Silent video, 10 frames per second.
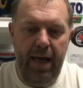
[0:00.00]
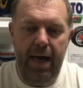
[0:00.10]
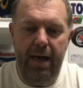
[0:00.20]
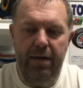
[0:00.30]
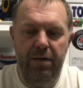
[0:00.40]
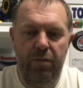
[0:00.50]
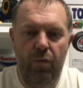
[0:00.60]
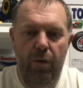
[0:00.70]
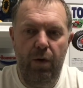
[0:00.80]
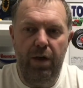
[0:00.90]
and
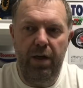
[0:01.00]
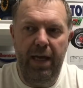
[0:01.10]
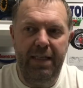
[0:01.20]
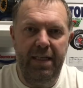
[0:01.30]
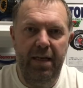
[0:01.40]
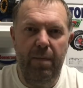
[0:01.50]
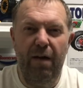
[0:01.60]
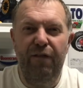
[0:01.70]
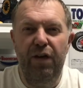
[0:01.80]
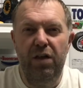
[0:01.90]
we were hitting
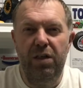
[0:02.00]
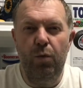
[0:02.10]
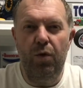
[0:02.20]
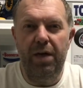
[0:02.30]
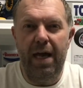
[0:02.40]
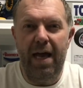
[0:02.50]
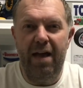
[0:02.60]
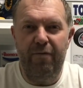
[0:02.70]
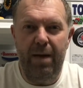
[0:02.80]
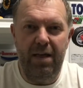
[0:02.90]
about
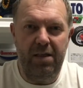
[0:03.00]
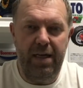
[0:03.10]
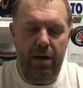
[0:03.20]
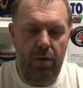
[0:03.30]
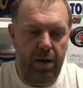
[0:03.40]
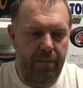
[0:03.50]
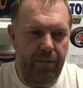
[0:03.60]
31.5 miles an hour,